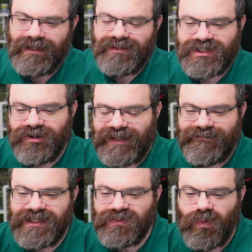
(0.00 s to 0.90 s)
So
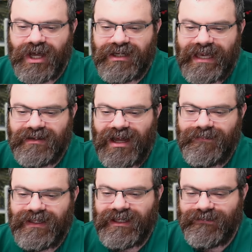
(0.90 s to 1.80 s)
if this one had
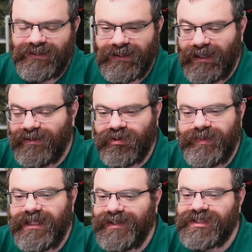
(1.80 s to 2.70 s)
not been given, there'd
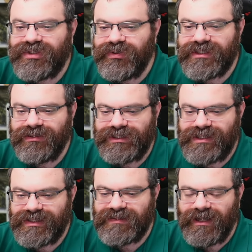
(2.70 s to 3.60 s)
be at least two
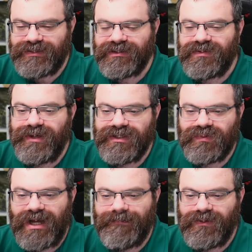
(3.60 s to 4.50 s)
solutions to this puzzle because we could
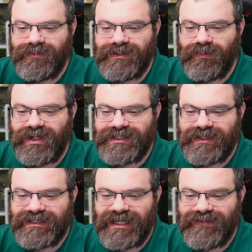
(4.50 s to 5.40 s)
swap the, the ones
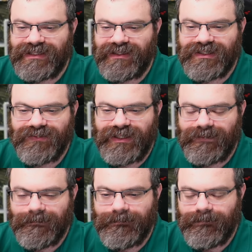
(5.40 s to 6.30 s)
and the sevens in this
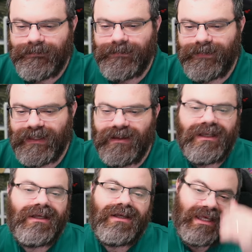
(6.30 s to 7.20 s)
green.
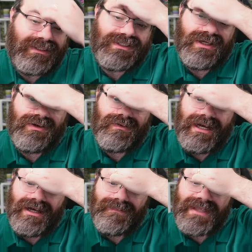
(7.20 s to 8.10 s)
And so
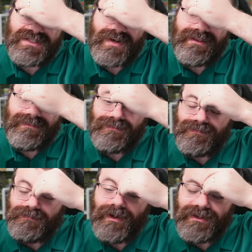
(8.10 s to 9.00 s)
um, that's why
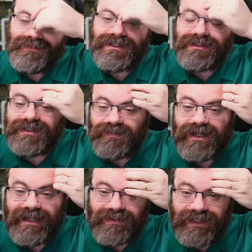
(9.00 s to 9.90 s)
one of the reasons this
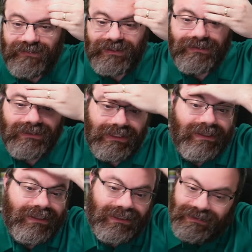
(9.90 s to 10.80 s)
one had to be given,
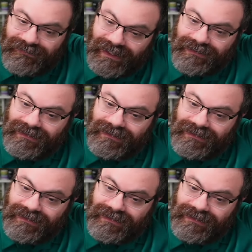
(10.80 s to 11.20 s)
right?